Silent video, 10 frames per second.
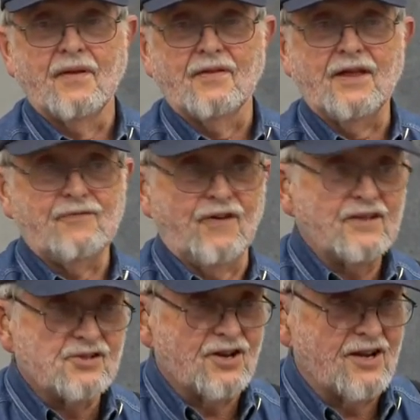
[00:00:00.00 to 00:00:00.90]
They
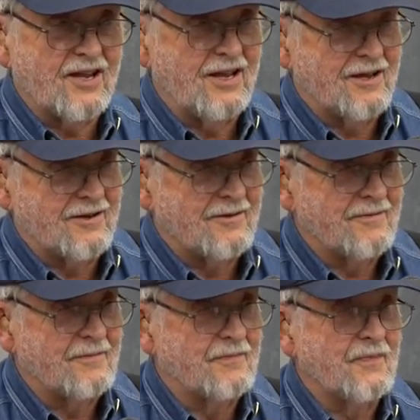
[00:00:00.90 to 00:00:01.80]
fixed it again.
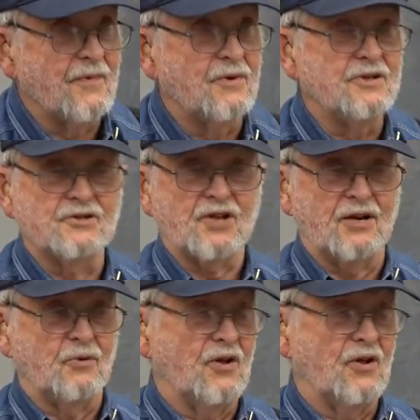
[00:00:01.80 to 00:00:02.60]
We decided,